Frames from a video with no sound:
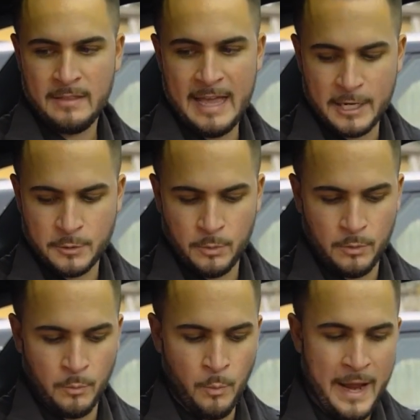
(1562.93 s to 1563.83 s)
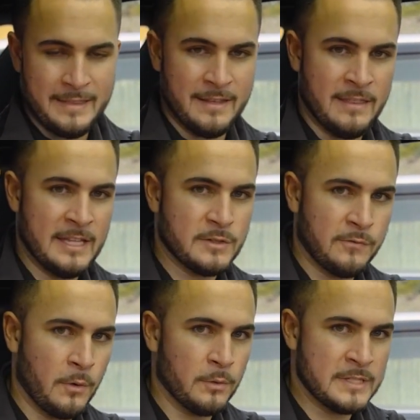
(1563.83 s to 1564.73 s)
the actual way that this
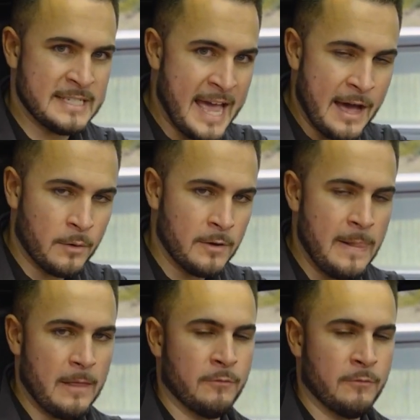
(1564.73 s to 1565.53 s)
folds down